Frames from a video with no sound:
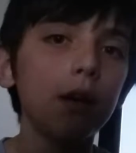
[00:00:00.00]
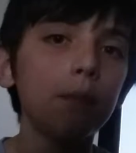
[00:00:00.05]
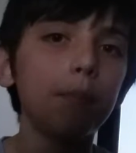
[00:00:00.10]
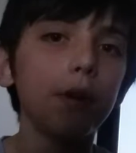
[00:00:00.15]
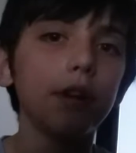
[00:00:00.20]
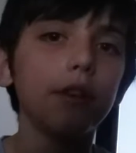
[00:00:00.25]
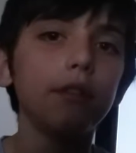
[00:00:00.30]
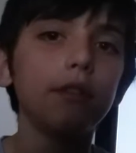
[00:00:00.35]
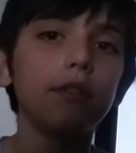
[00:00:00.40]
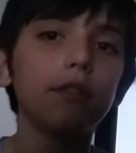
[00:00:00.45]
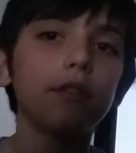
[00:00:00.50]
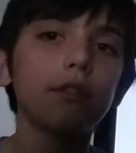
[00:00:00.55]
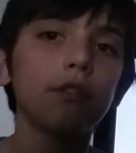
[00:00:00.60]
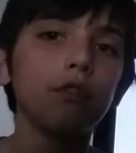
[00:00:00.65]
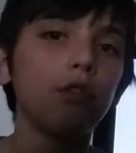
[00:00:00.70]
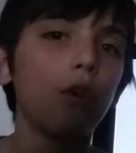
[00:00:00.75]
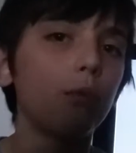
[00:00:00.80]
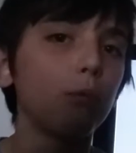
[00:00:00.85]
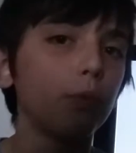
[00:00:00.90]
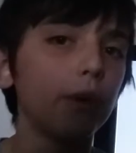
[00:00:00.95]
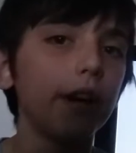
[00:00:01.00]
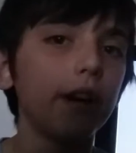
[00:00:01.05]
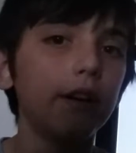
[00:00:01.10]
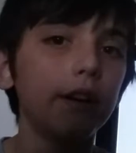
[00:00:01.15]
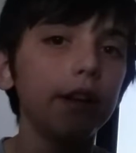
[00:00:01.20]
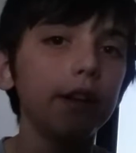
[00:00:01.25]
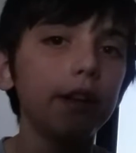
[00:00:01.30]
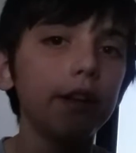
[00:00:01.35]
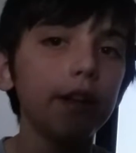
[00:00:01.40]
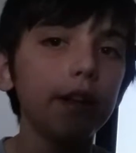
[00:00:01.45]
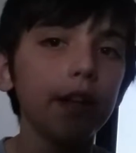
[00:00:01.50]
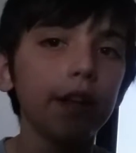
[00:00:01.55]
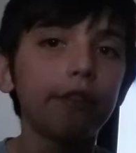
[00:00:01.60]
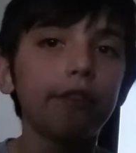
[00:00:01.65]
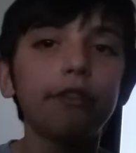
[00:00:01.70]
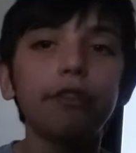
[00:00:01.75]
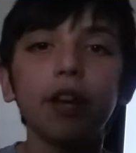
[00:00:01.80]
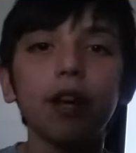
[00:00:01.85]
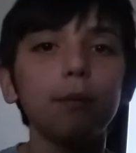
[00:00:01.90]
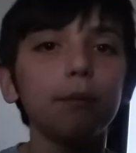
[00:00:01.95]
But not really. It
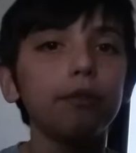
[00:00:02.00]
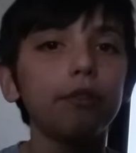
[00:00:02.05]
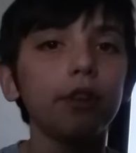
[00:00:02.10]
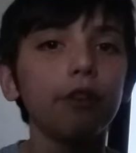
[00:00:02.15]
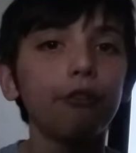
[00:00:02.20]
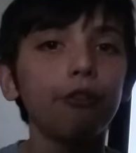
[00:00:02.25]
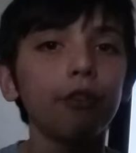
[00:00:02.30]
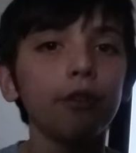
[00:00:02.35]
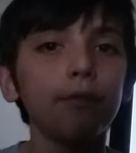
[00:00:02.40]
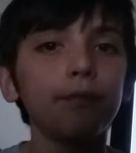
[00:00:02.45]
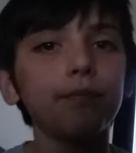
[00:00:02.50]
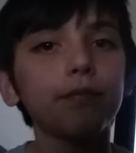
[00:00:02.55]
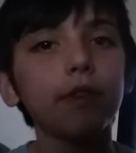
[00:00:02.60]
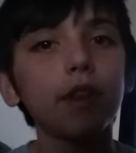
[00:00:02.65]
seems different.